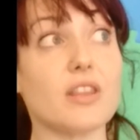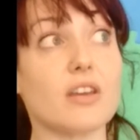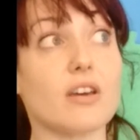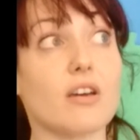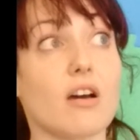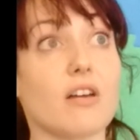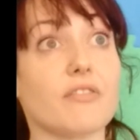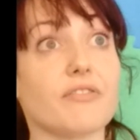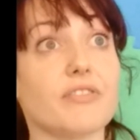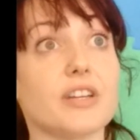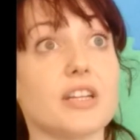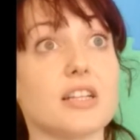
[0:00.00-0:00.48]
the
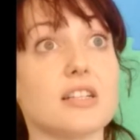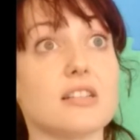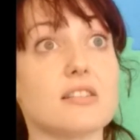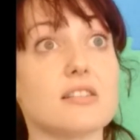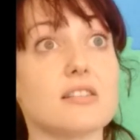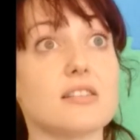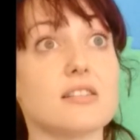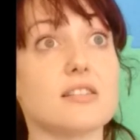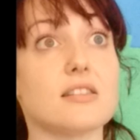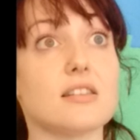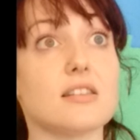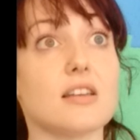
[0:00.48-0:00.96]

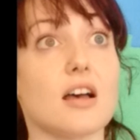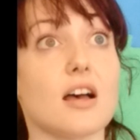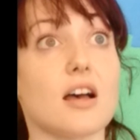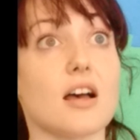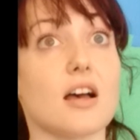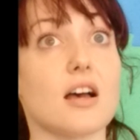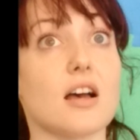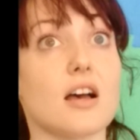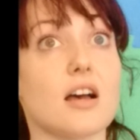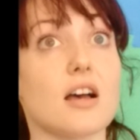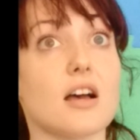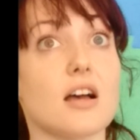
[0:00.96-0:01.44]
confidence
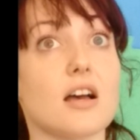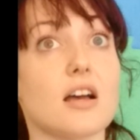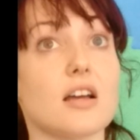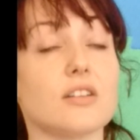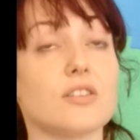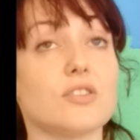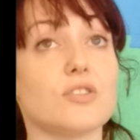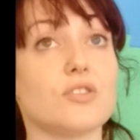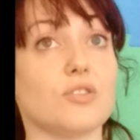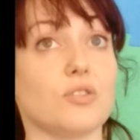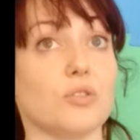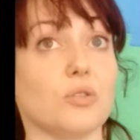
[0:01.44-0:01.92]

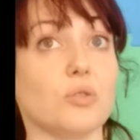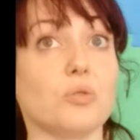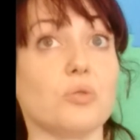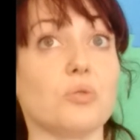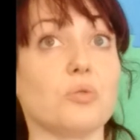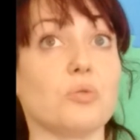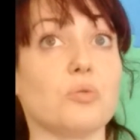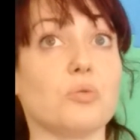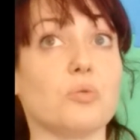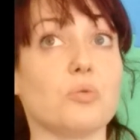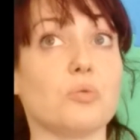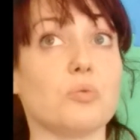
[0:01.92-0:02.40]

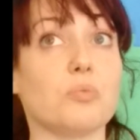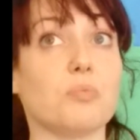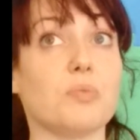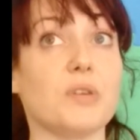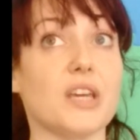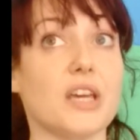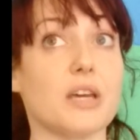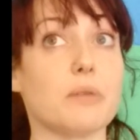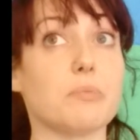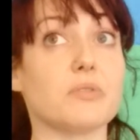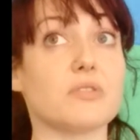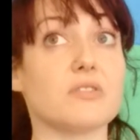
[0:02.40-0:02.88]
to
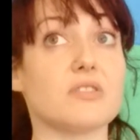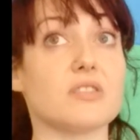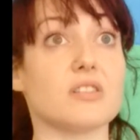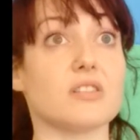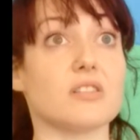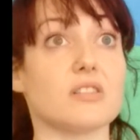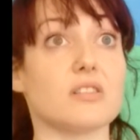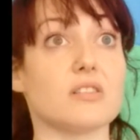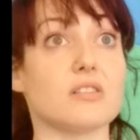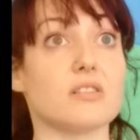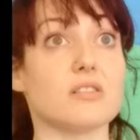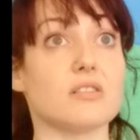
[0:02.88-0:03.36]
be able
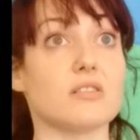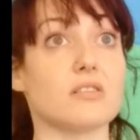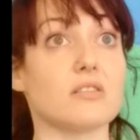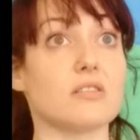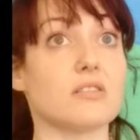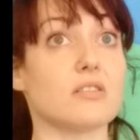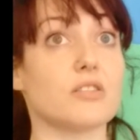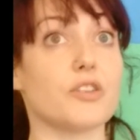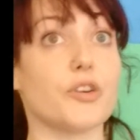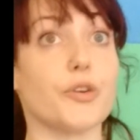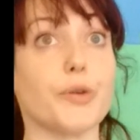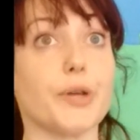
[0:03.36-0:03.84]

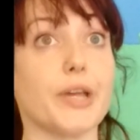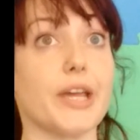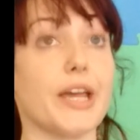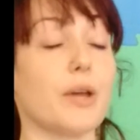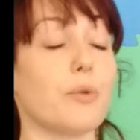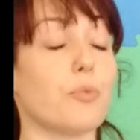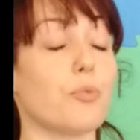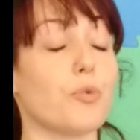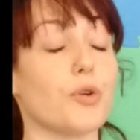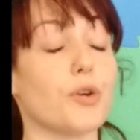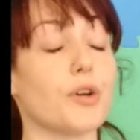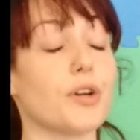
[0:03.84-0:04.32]
to
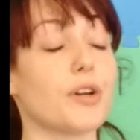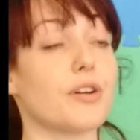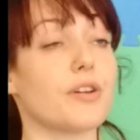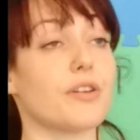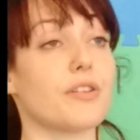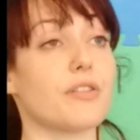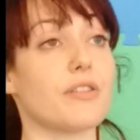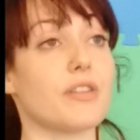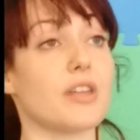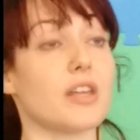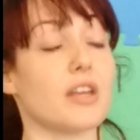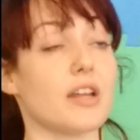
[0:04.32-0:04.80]
create work
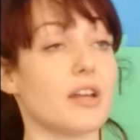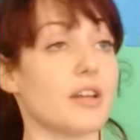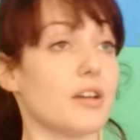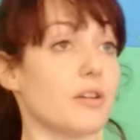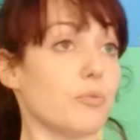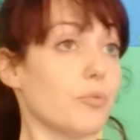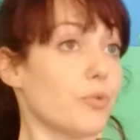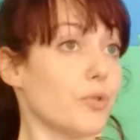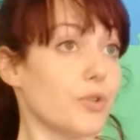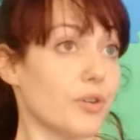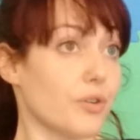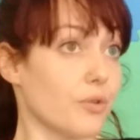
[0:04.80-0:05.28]
that
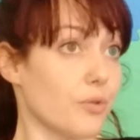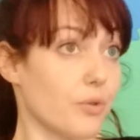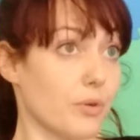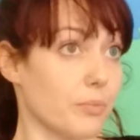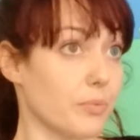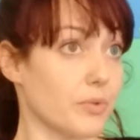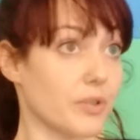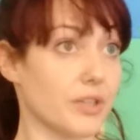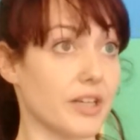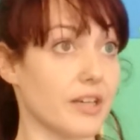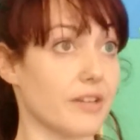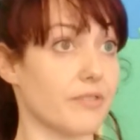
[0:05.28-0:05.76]
I wouldn't
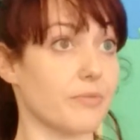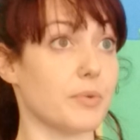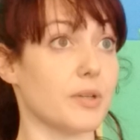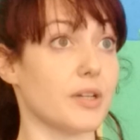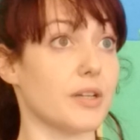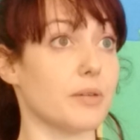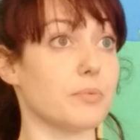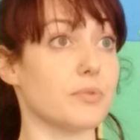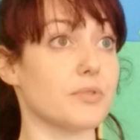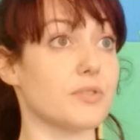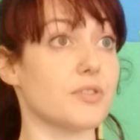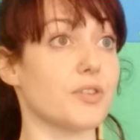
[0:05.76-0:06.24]
normally have been
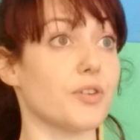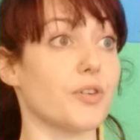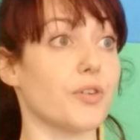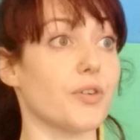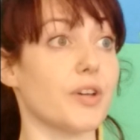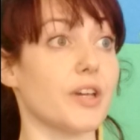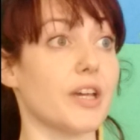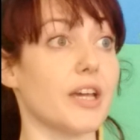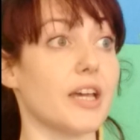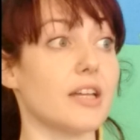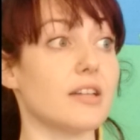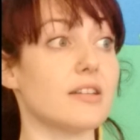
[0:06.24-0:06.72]
able to
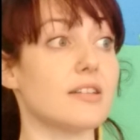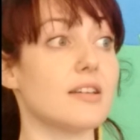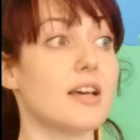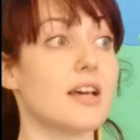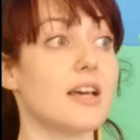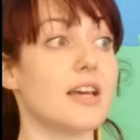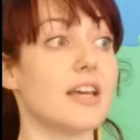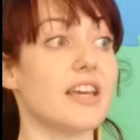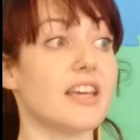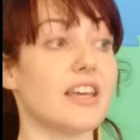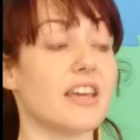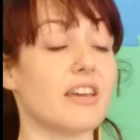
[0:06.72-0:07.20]
create.
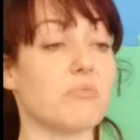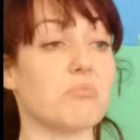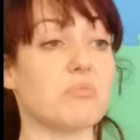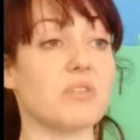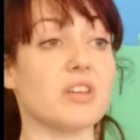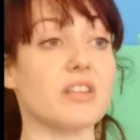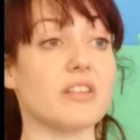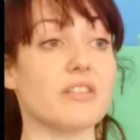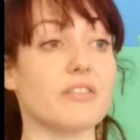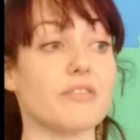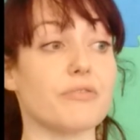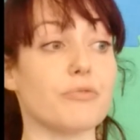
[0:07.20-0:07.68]
It gave
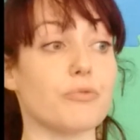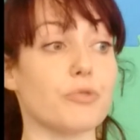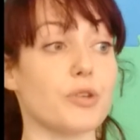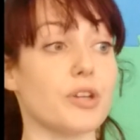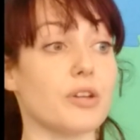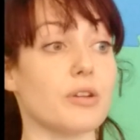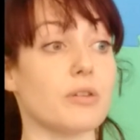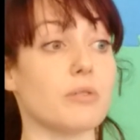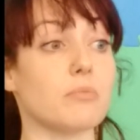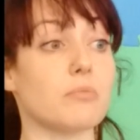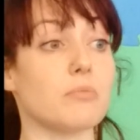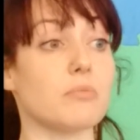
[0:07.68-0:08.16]
me the
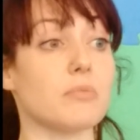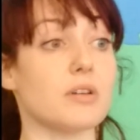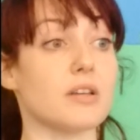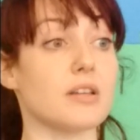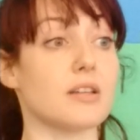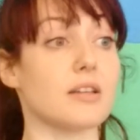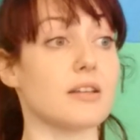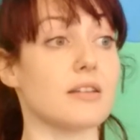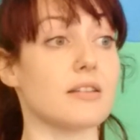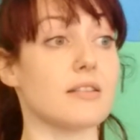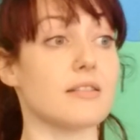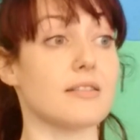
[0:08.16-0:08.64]

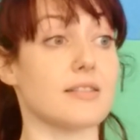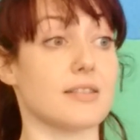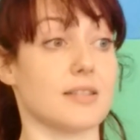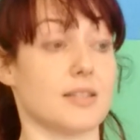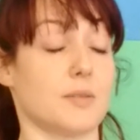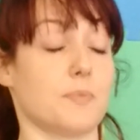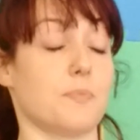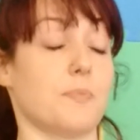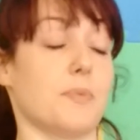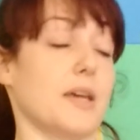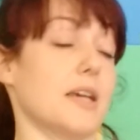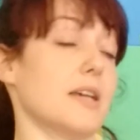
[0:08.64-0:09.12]
freedom, the
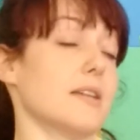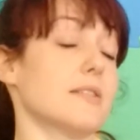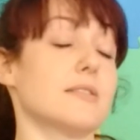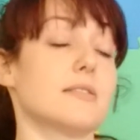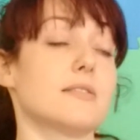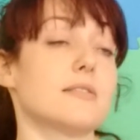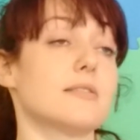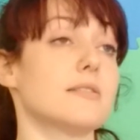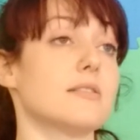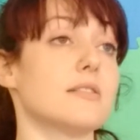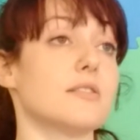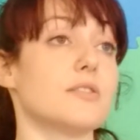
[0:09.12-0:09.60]

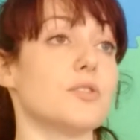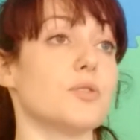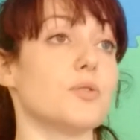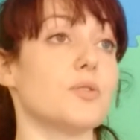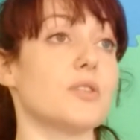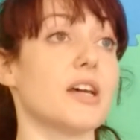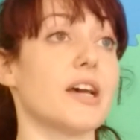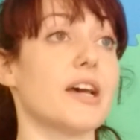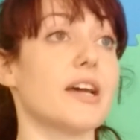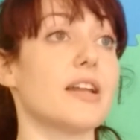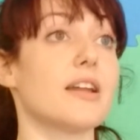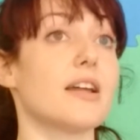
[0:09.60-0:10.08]
space to do
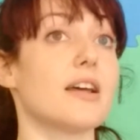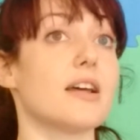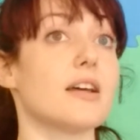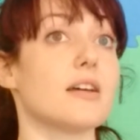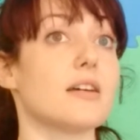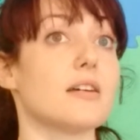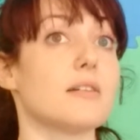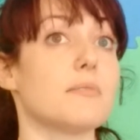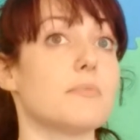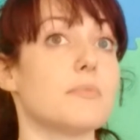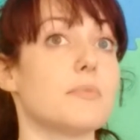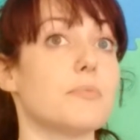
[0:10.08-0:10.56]

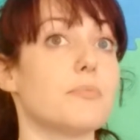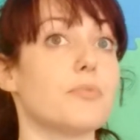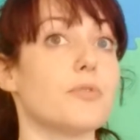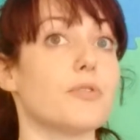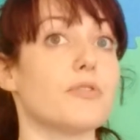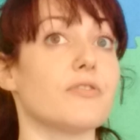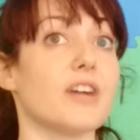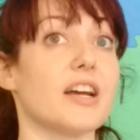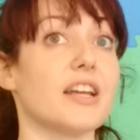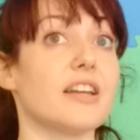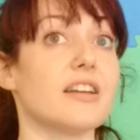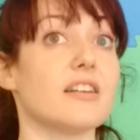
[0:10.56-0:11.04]
that,
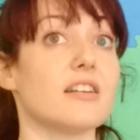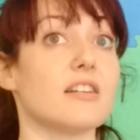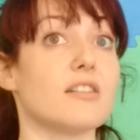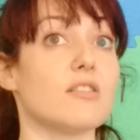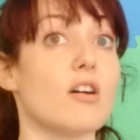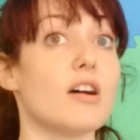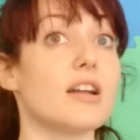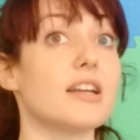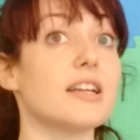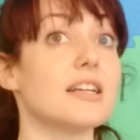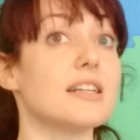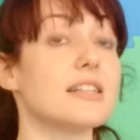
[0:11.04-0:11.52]
provided an
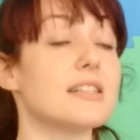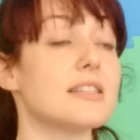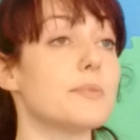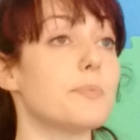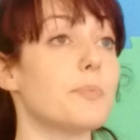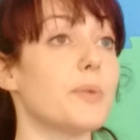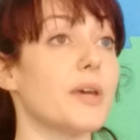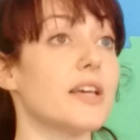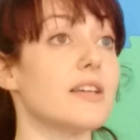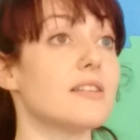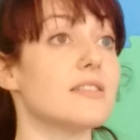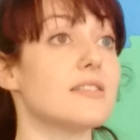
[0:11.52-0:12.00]
audience
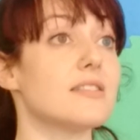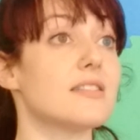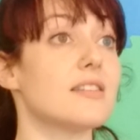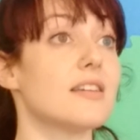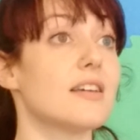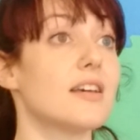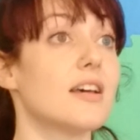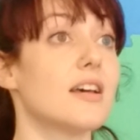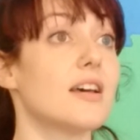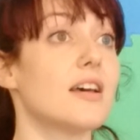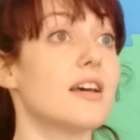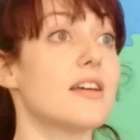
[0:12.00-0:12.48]
base
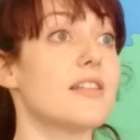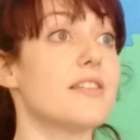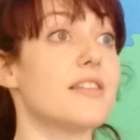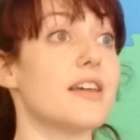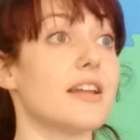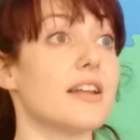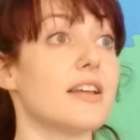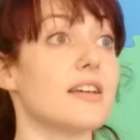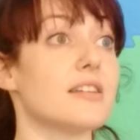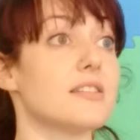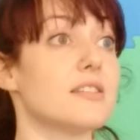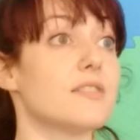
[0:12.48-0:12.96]

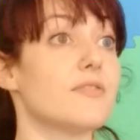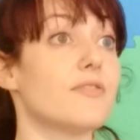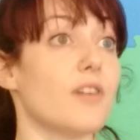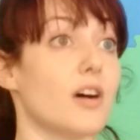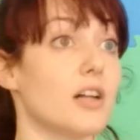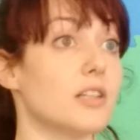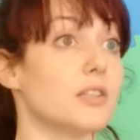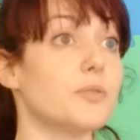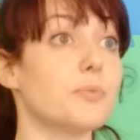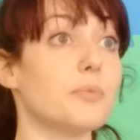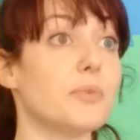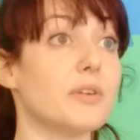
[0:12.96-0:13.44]
that has
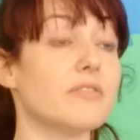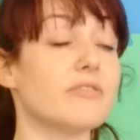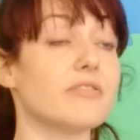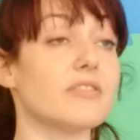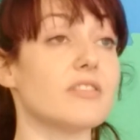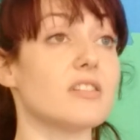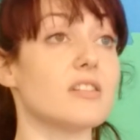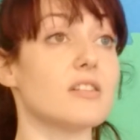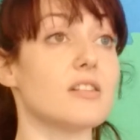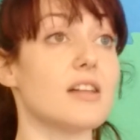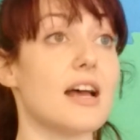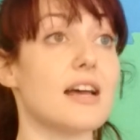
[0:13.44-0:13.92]
followed me for
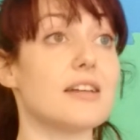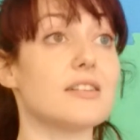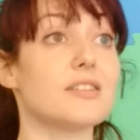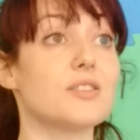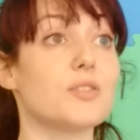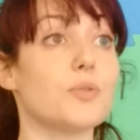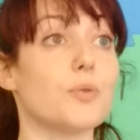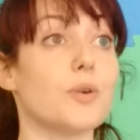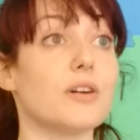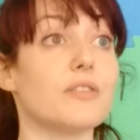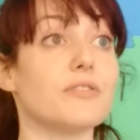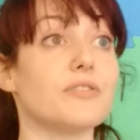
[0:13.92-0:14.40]
the last
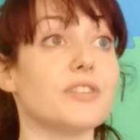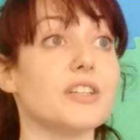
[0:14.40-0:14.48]
12